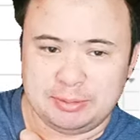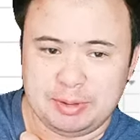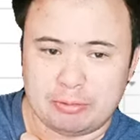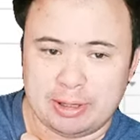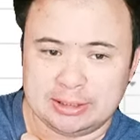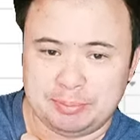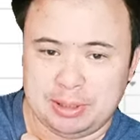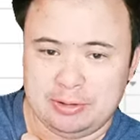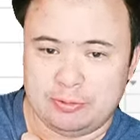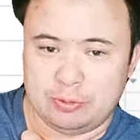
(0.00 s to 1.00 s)
to be a
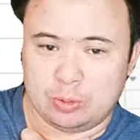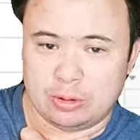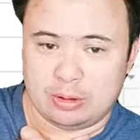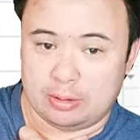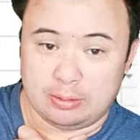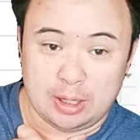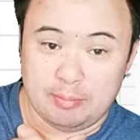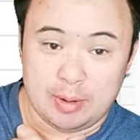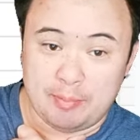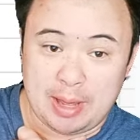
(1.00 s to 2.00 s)
recipe for a,
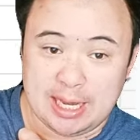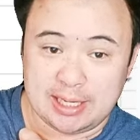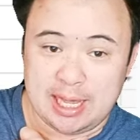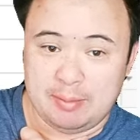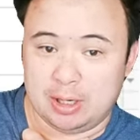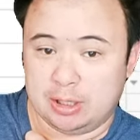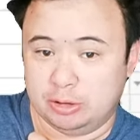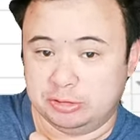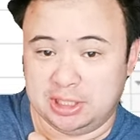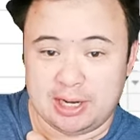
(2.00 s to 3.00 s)
a, bad game and a
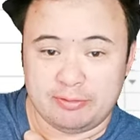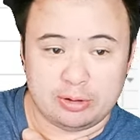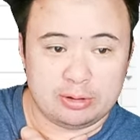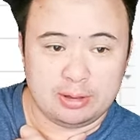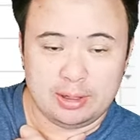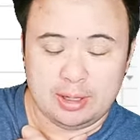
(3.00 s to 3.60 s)
losing effort.